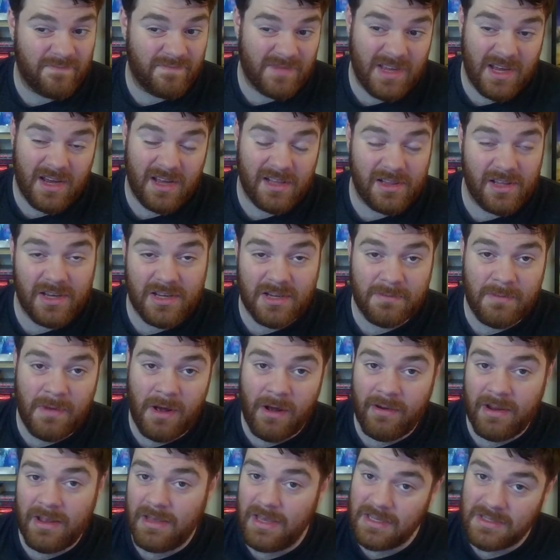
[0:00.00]
card like
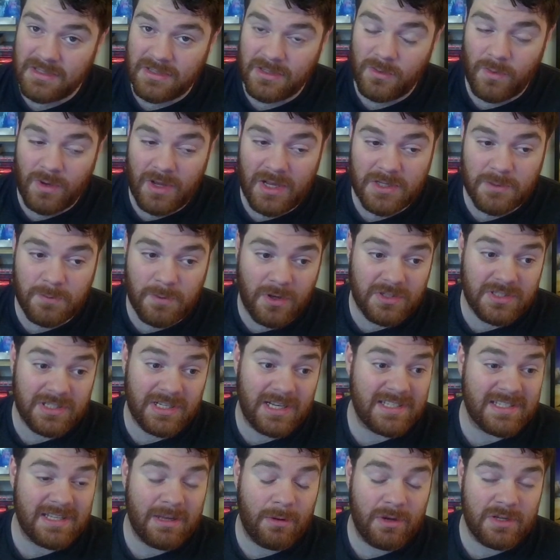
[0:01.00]
Kimari isn't the worst, because at
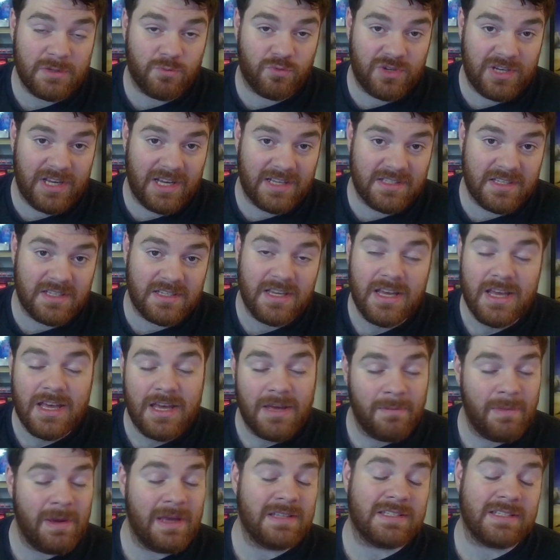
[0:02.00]
least that way it's protected.
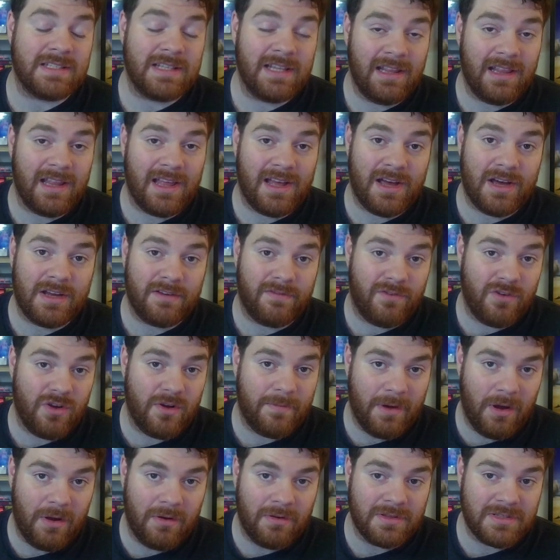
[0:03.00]
It means it's a little harder for your
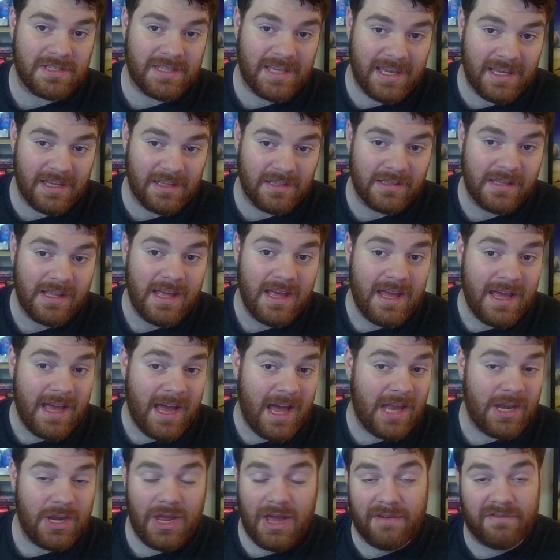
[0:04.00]
opponent to kill,
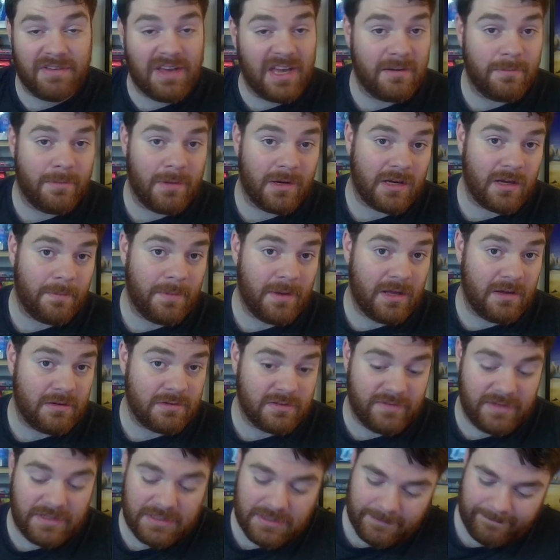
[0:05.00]
and you have gained a backup out
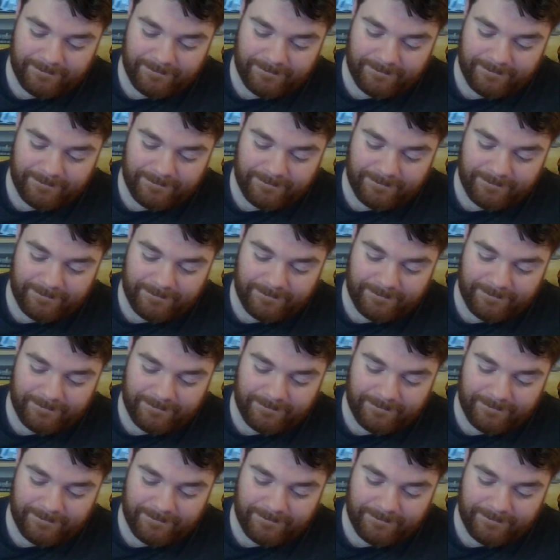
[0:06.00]
of it.